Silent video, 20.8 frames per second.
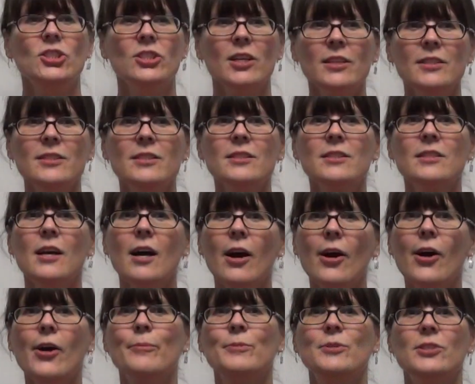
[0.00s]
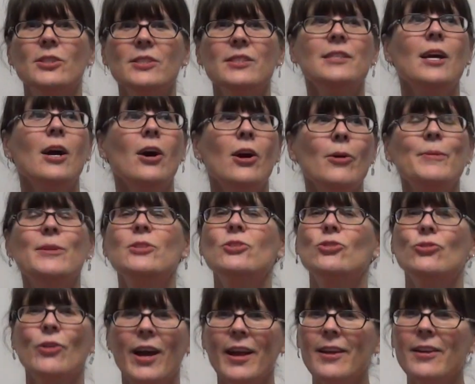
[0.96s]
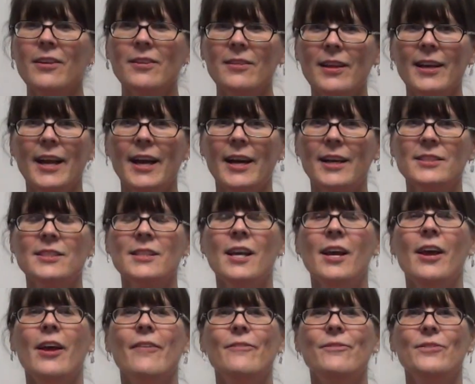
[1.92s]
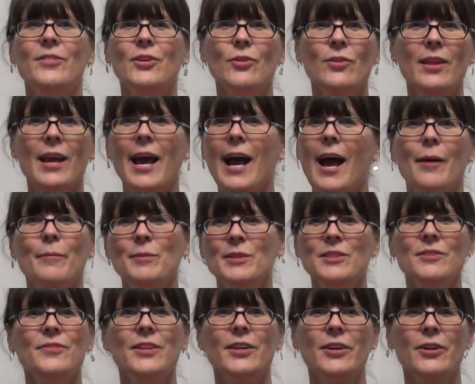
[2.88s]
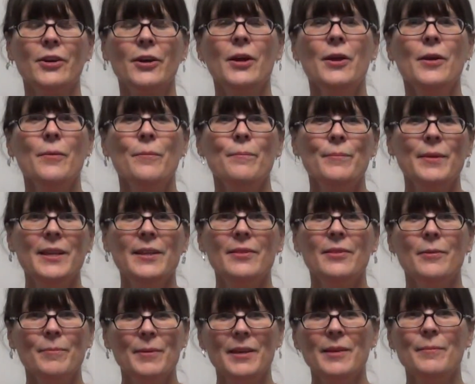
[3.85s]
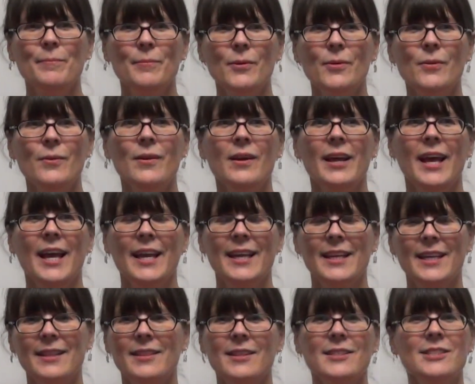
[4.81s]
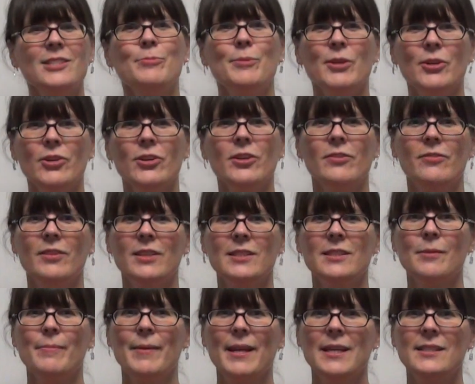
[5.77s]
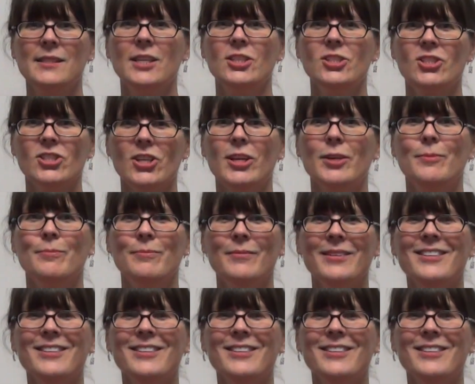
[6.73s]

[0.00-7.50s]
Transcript: Just come, just come and try a class, feel the atmosphere, meet the people, and get the spirit of this amazing gym.